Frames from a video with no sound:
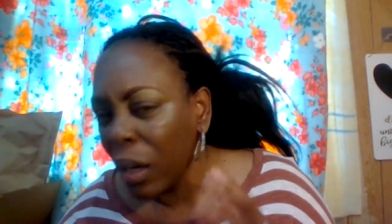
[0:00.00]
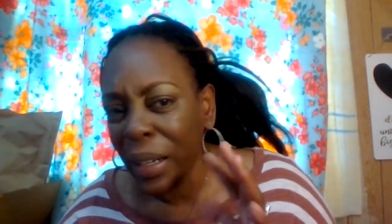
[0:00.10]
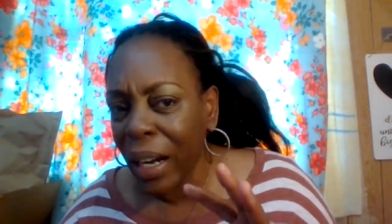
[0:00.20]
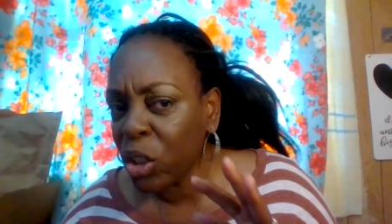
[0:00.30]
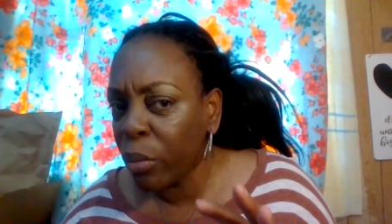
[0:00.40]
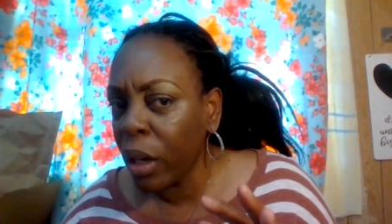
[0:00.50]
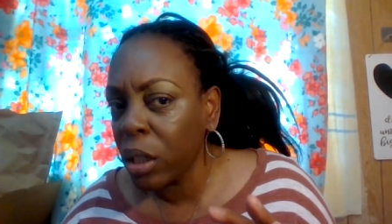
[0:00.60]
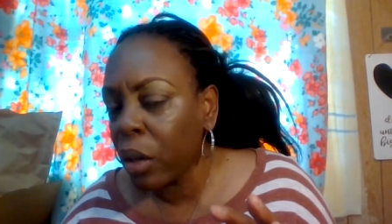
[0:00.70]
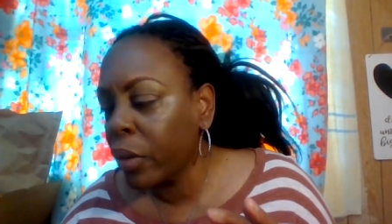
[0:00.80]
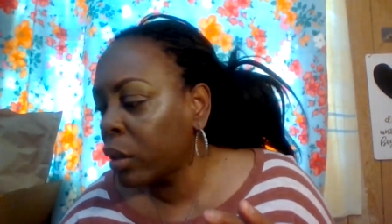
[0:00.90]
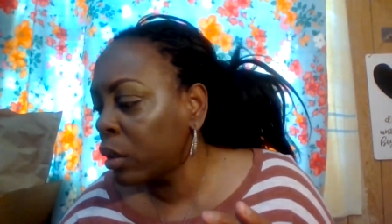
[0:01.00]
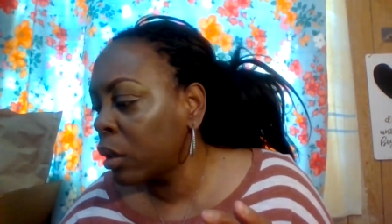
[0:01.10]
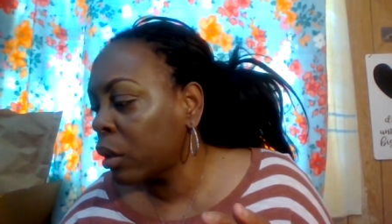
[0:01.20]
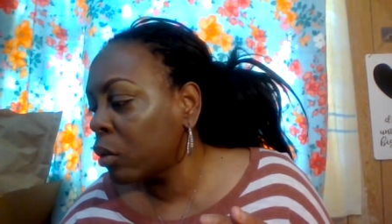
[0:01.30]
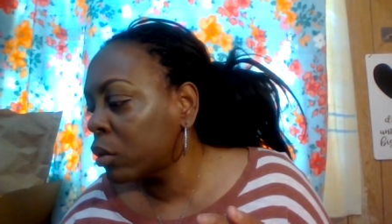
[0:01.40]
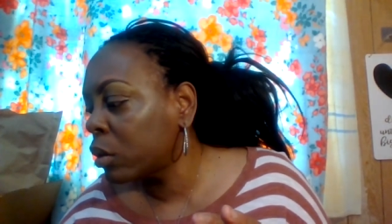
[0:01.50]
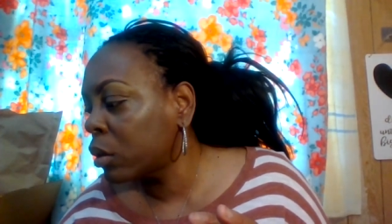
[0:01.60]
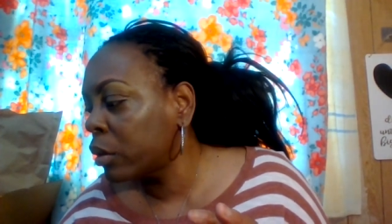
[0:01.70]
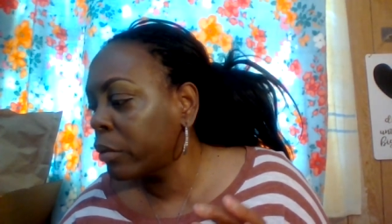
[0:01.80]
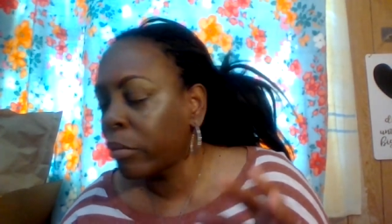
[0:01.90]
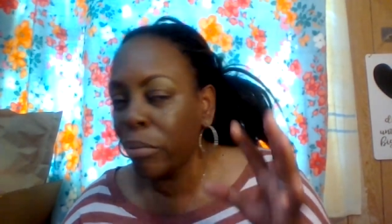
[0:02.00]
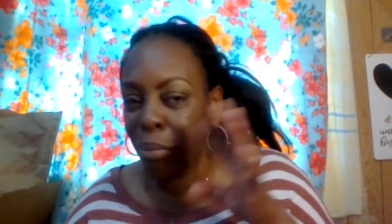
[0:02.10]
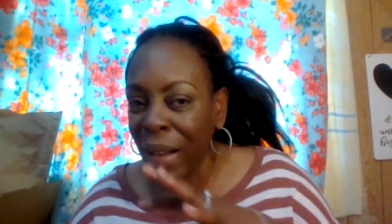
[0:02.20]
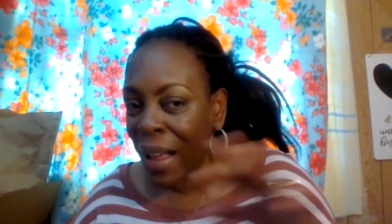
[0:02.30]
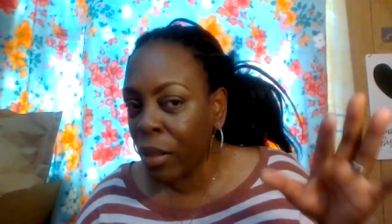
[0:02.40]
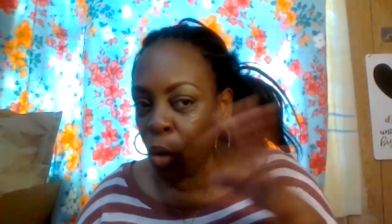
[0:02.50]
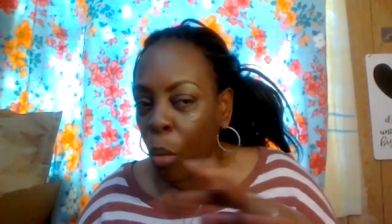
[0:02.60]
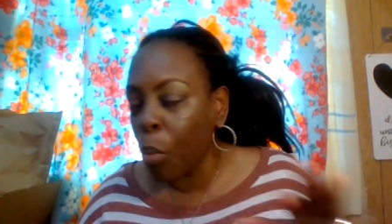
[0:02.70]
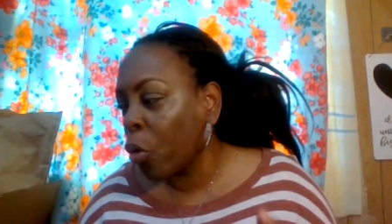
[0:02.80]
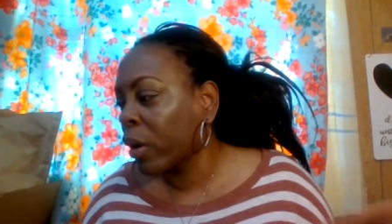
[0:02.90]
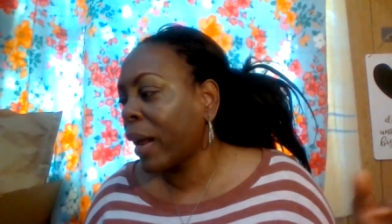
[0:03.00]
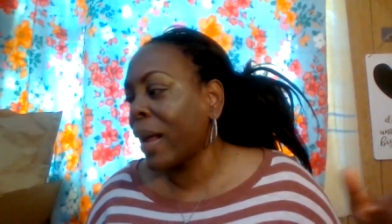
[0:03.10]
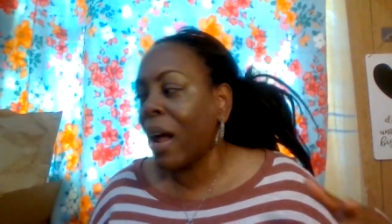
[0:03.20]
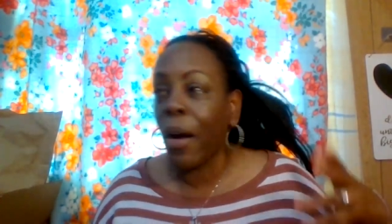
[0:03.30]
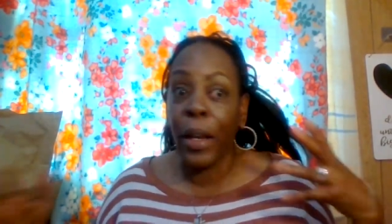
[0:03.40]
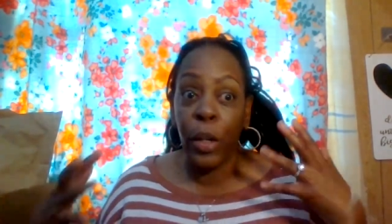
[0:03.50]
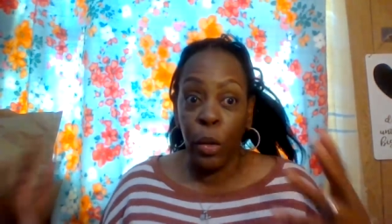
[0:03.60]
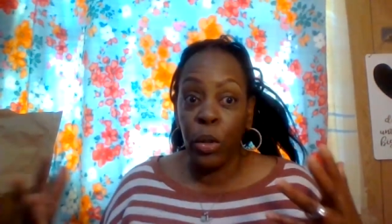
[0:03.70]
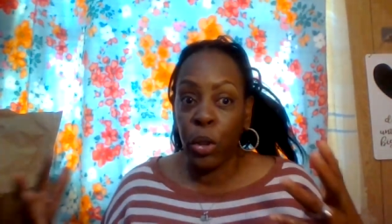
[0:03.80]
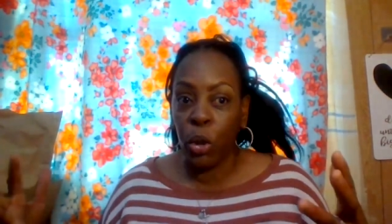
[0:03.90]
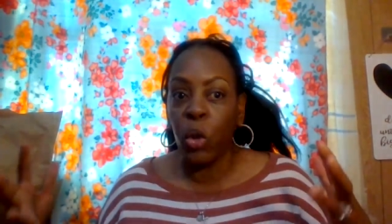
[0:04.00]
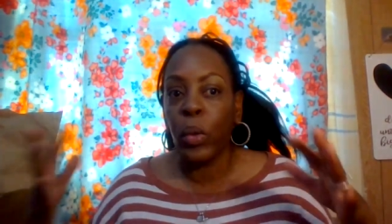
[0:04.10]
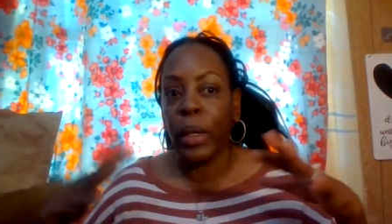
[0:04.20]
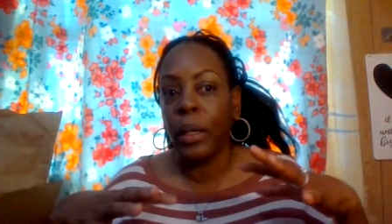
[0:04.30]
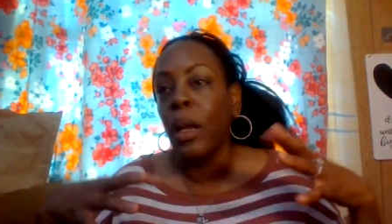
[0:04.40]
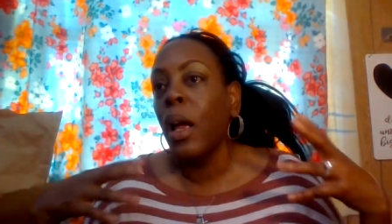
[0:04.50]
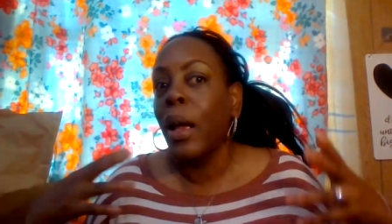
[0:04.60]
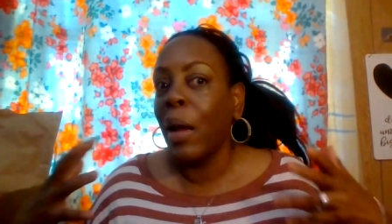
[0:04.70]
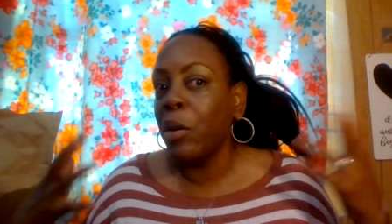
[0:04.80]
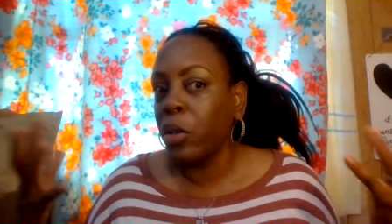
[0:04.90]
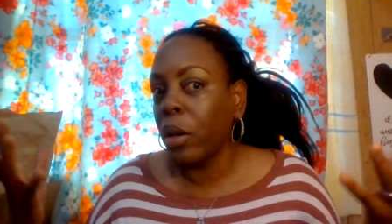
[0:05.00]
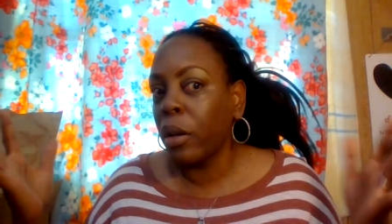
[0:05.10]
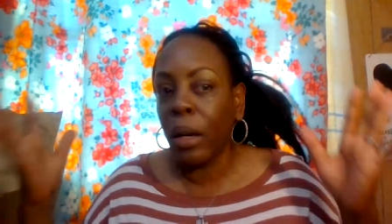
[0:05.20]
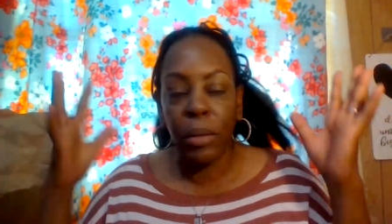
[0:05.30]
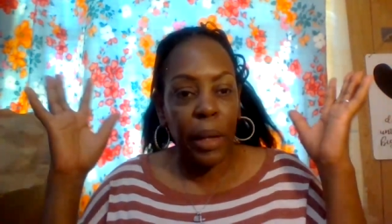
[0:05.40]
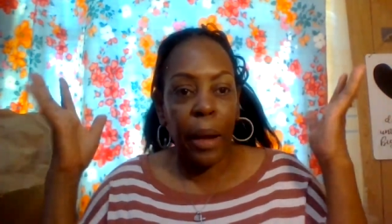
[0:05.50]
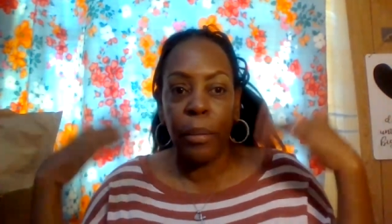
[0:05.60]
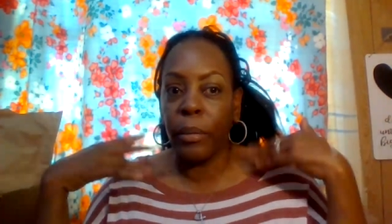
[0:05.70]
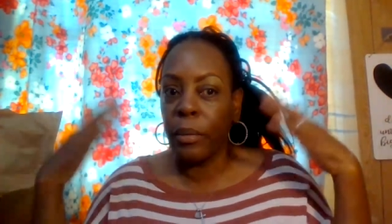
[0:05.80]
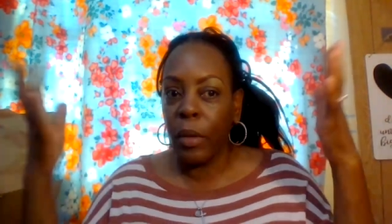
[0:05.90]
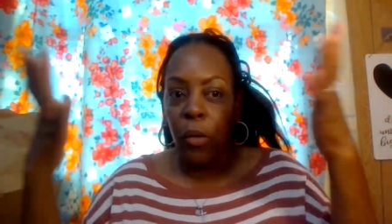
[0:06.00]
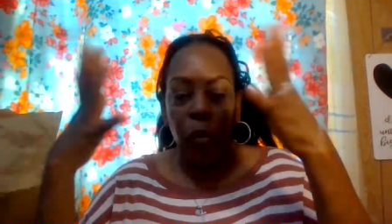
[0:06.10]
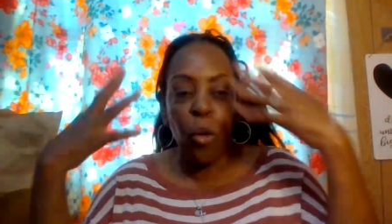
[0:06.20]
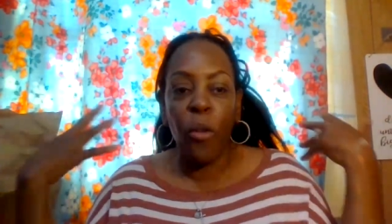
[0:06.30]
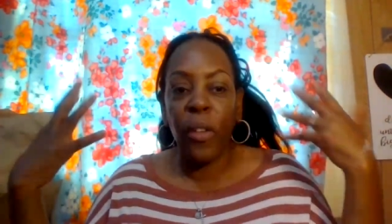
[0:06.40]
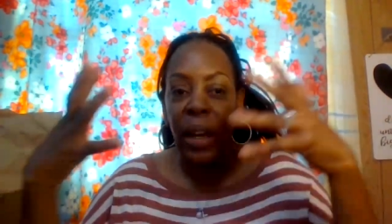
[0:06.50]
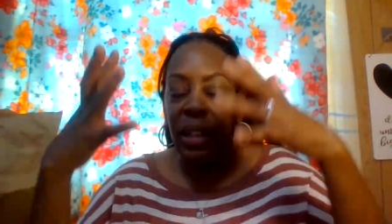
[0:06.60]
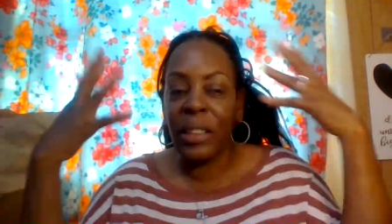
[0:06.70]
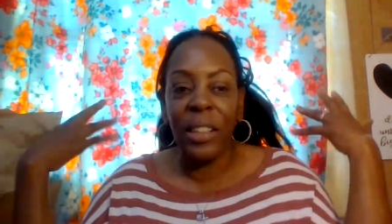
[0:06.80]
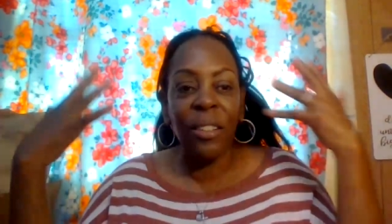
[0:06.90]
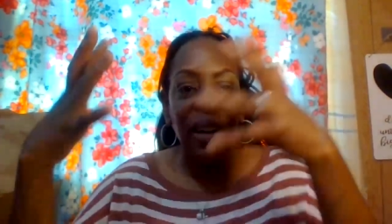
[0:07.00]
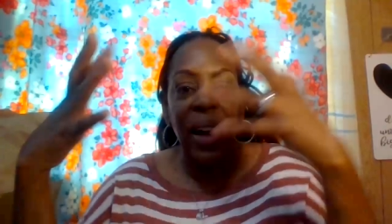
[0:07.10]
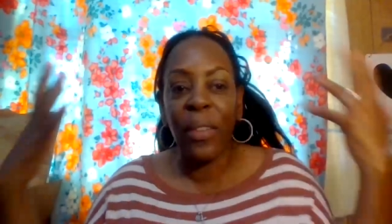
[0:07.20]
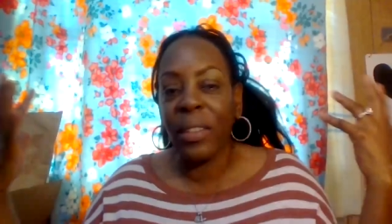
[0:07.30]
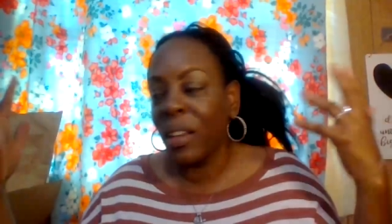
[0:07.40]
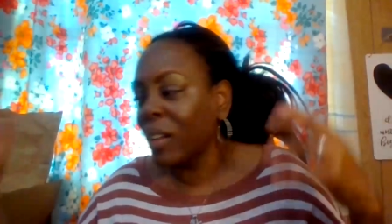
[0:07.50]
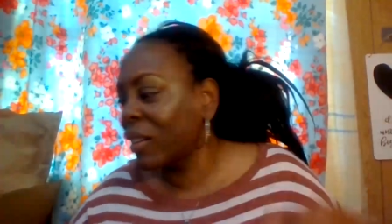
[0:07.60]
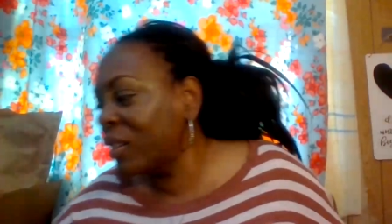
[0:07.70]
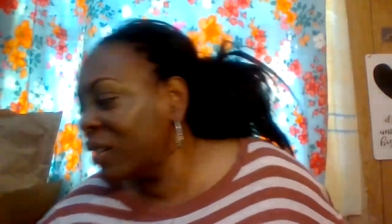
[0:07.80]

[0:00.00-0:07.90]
not too much of it you know not no more like how I used to when I was younger I was like full face you know everything